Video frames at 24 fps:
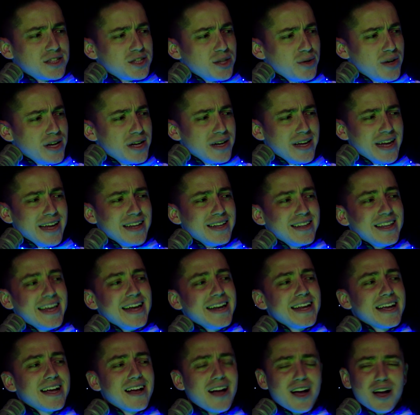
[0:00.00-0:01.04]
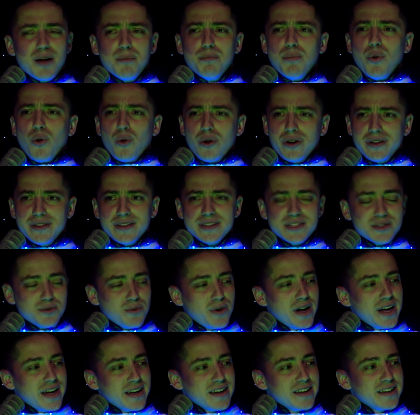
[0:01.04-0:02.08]
so in Lady Gaga Born This
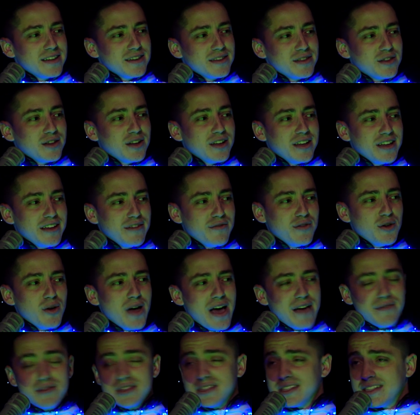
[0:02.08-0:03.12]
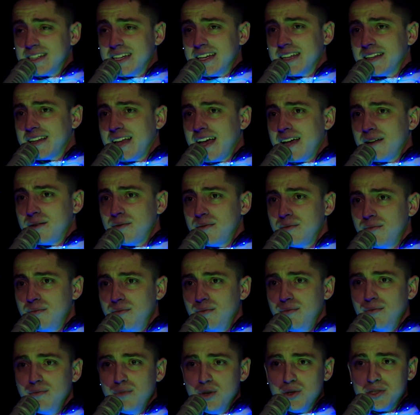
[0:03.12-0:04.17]
Way, the, if you haven't seen that
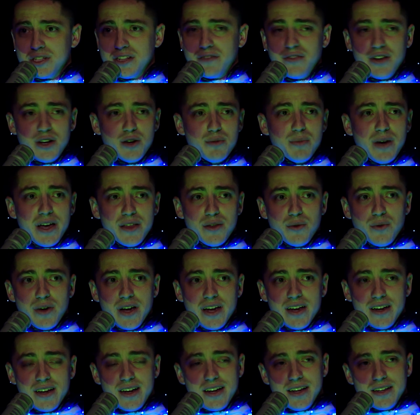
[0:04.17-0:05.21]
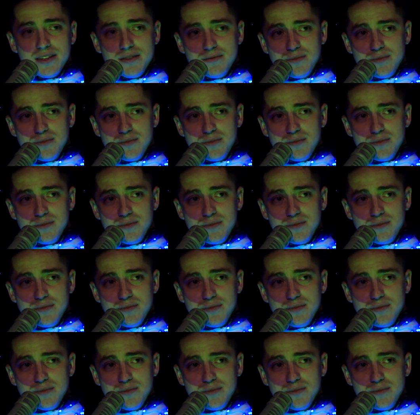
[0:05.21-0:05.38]
music video, by the way,